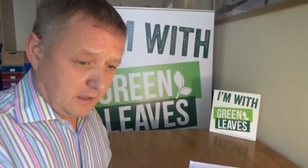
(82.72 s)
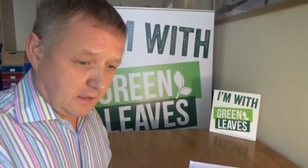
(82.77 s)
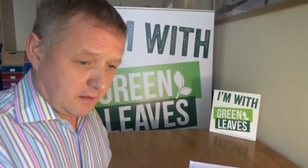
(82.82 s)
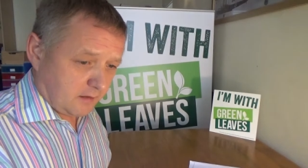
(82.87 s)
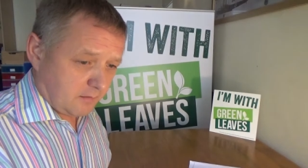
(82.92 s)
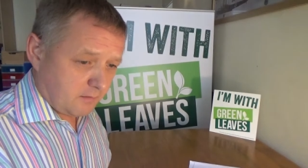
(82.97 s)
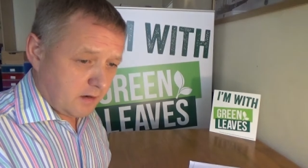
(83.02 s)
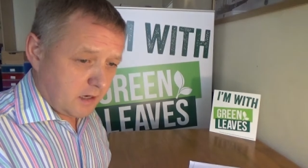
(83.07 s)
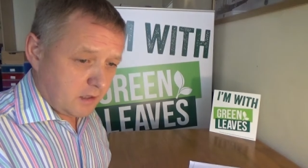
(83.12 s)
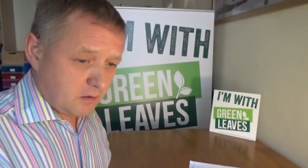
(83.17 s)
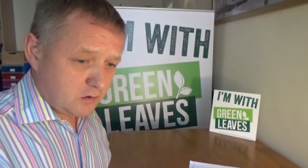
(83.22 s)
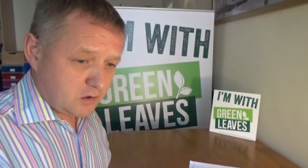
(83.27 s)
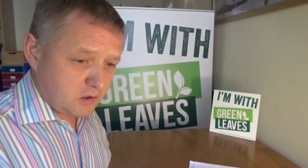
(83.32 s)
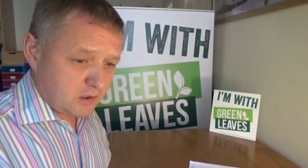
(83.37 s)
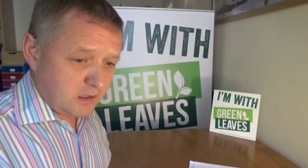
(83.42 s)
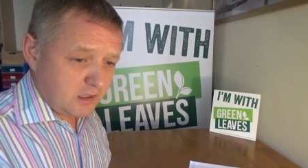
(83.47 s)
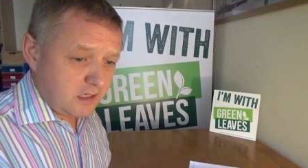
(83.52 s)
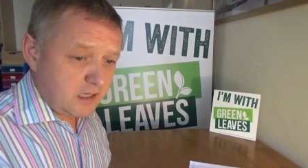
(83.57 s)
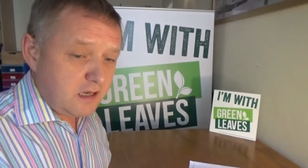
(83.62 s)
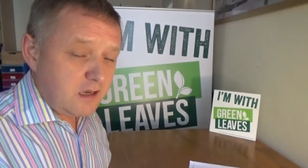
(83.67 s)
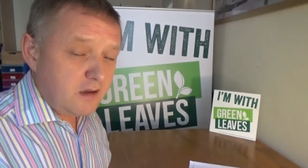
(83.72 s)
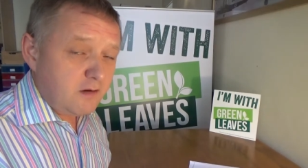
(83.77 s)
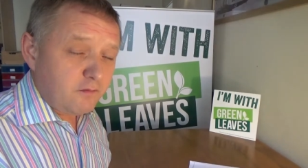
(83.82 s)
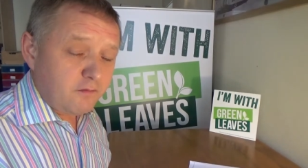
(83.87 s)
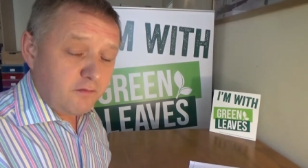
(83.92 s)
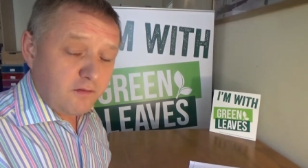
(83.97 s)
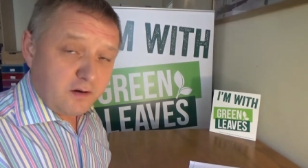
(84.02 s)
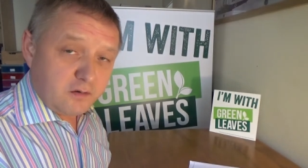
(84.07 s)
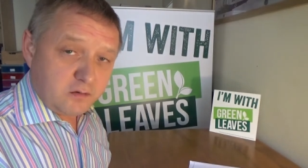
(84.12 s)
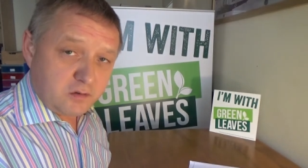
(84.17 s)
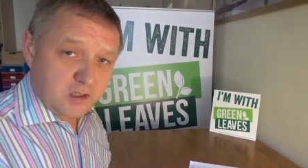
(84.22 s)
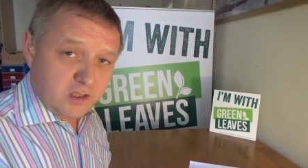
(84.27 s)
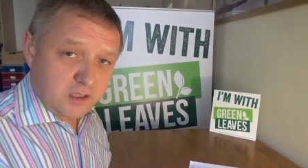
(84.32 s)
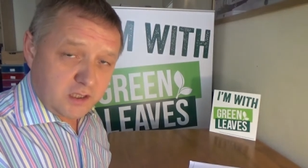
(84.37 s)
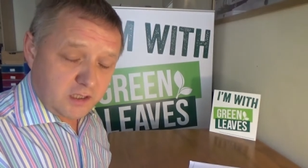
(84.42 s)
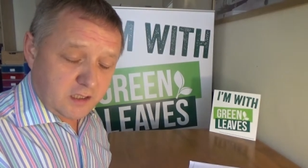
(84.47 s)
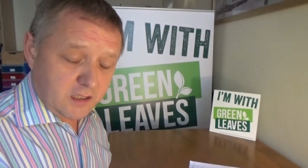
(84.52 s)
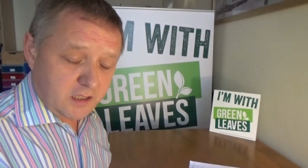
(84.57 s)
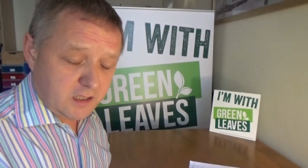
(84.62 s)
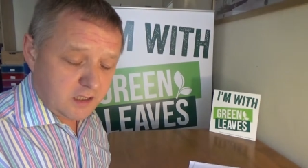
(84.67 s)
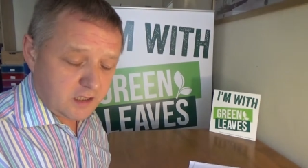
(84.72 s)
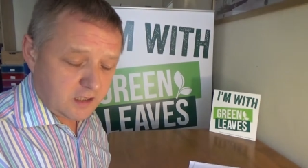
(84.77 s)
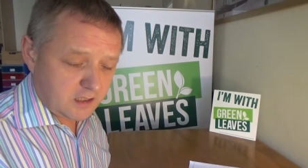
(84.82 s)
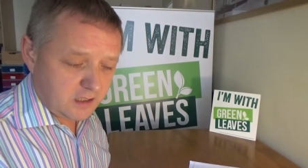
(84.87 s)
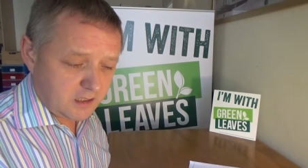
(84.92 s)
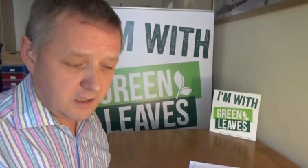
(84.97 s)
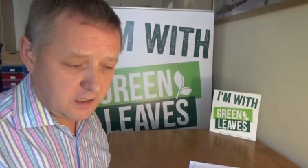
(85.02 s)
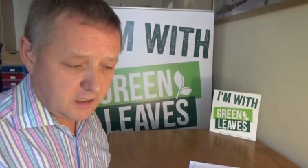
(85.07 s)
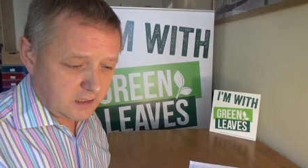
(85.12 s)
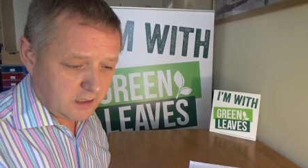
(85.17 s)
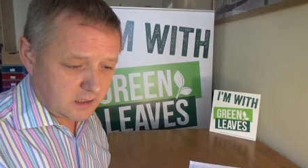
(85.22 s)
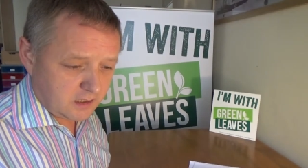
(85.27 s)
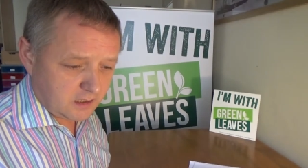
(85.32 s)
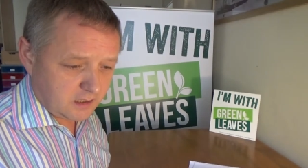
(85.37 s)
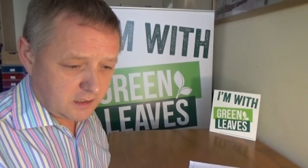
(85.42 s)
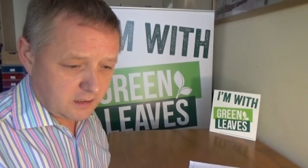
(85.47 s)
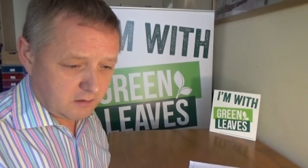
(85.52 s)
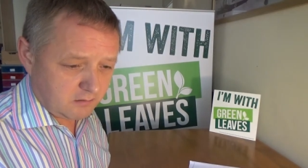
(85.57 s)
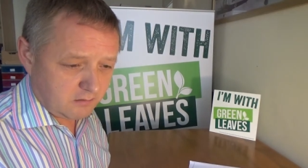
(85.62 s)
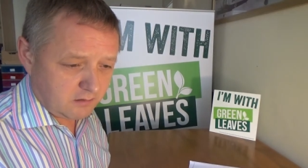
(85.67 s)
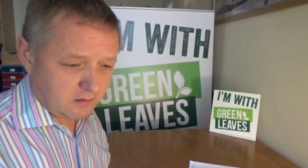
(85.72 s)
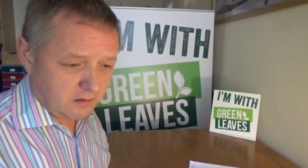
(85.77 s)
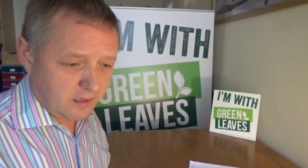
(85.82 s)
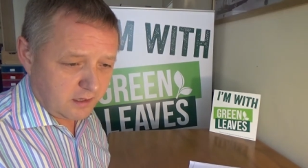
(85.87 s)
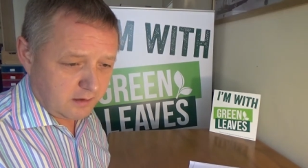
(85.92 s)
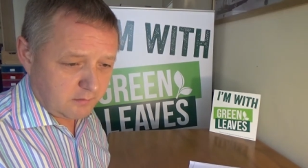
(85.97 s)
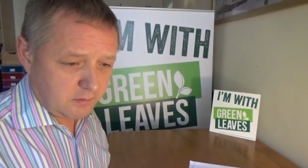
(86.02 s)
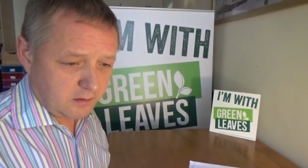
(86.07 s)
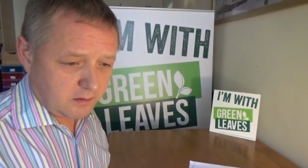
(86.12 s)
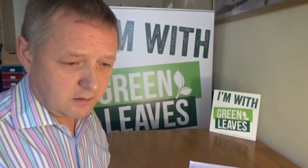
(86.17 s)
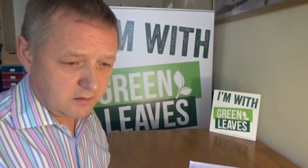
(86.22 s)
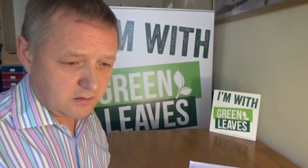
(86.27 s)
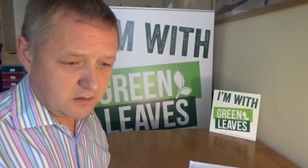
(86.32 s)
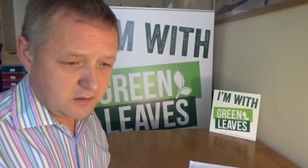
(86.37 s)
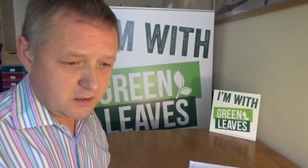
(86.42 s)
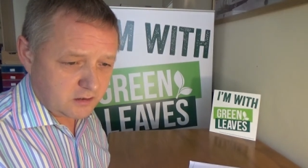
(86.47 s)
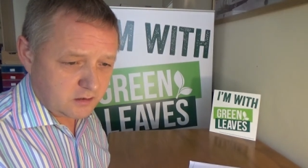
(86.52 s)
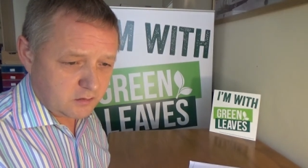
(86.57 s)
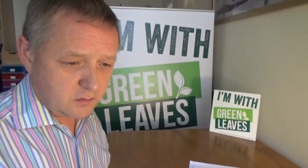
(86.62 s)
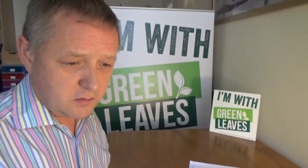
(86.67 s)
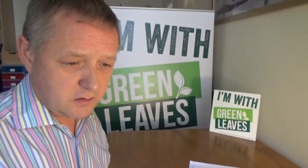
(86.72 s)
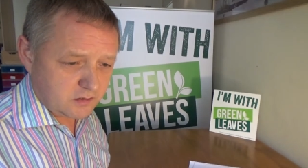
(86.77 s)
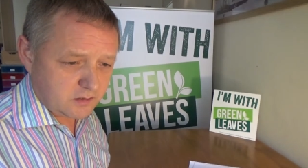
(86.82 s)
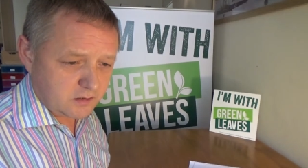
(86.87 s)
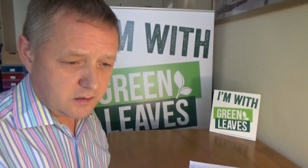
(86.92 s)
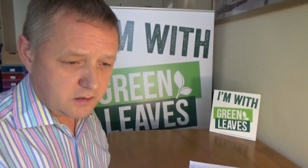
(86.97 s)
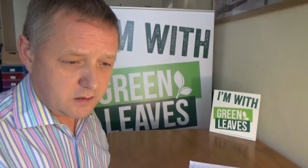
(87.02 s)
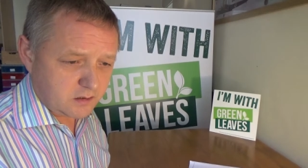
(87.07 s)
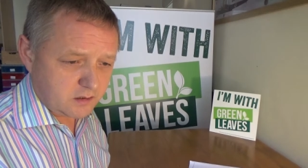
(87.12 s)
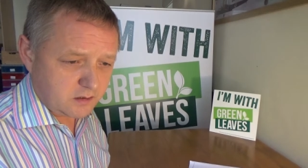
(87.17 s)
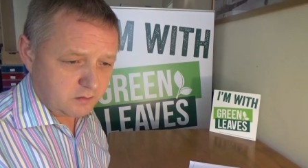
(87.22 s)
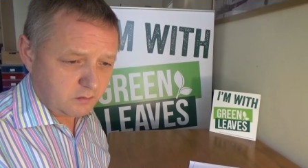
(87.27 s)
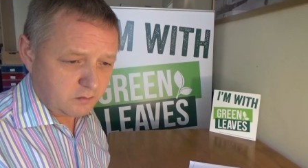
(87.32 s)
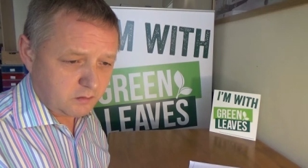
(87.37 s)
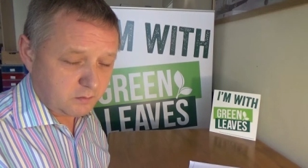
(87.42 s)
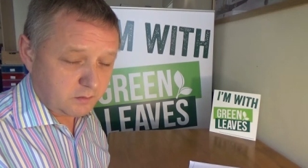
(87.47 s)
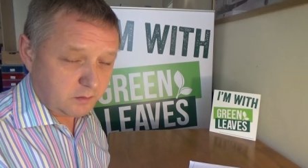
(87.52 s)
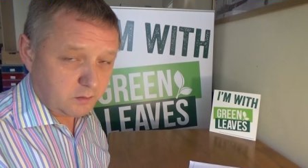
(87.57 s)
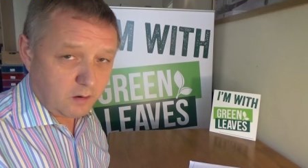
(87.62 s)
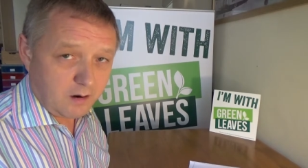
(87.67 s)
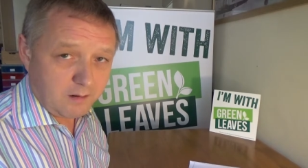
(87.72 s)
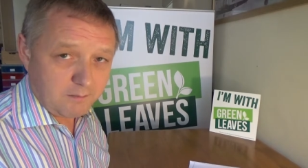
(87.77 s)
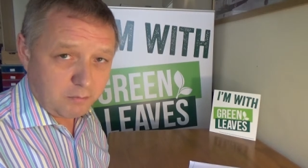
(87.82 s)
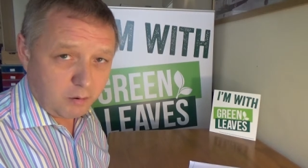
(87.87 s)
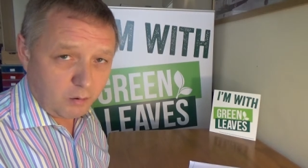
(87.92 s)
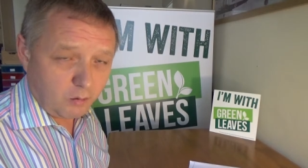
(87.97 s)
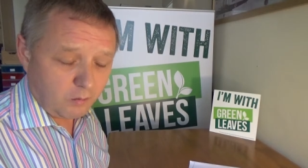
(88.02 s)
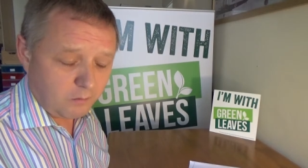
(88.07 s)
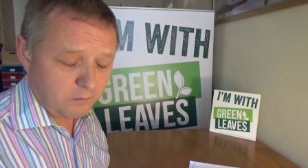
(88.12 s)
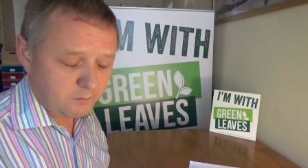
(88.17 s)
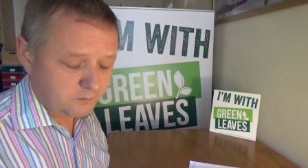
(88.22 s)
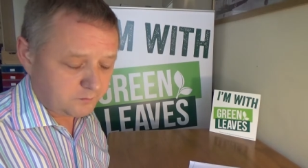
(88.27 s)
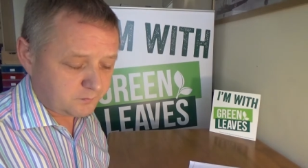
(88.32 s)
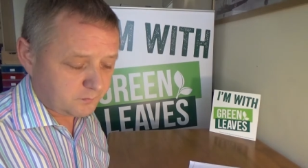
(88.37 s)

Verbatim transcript: the most leave voting uh, Labour constituencies will be quite poor,